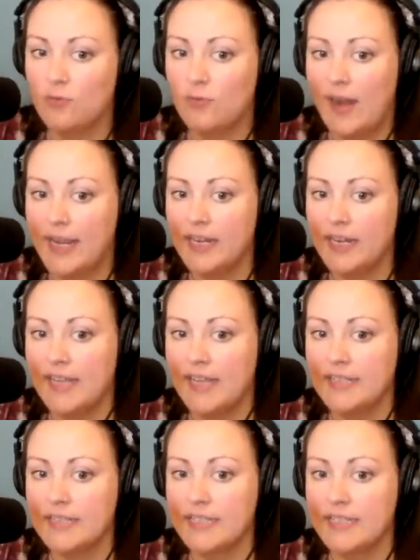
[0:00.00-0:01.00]

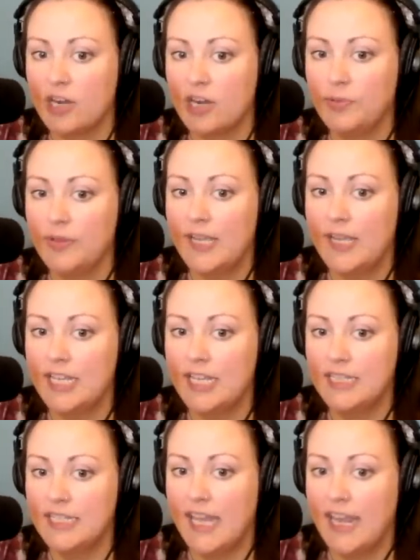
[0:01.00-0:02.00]
recognizes the airplane
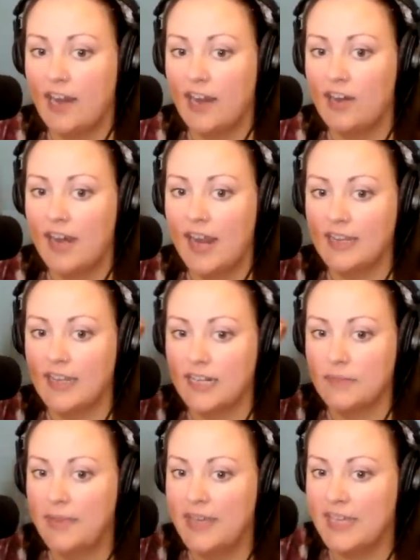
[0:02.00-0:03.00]
in the air and
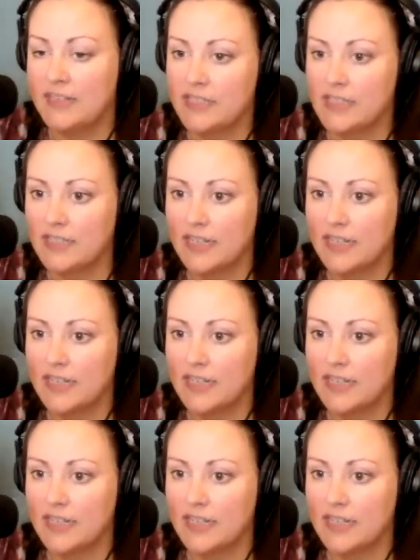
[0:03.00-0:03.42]
like pings it,